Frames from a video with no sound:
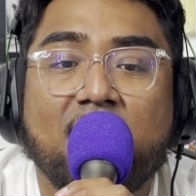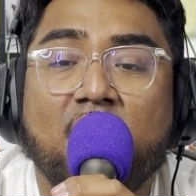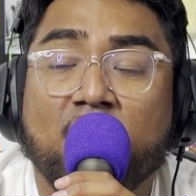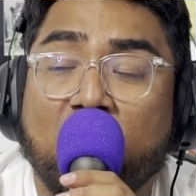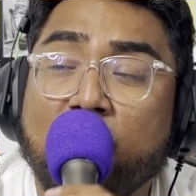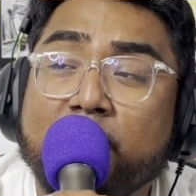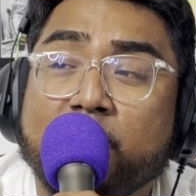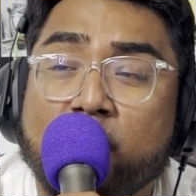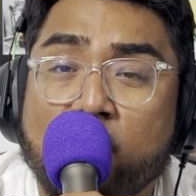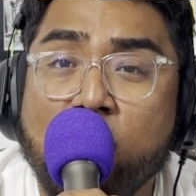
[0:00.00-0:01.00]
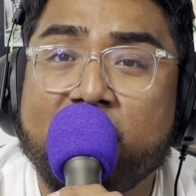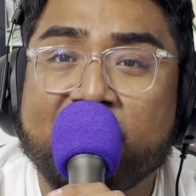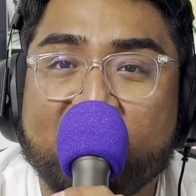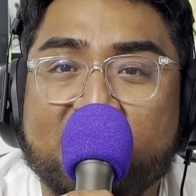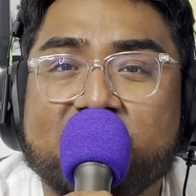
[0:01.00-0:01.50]
a lot of people were hoping
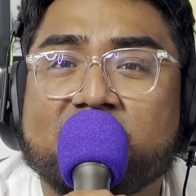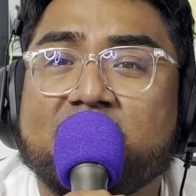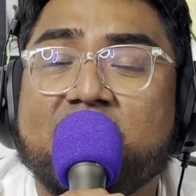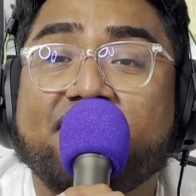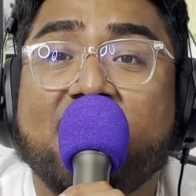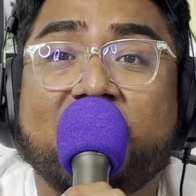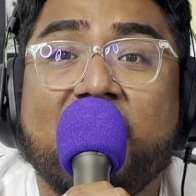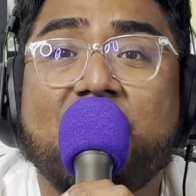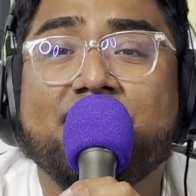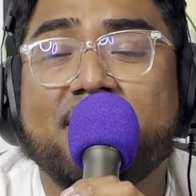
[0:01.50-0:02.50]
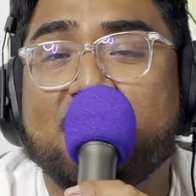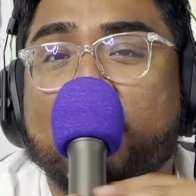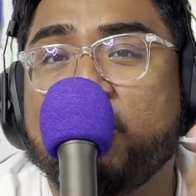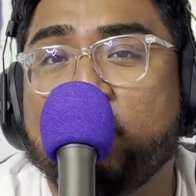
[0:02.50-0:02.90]
for this, and it finally happened.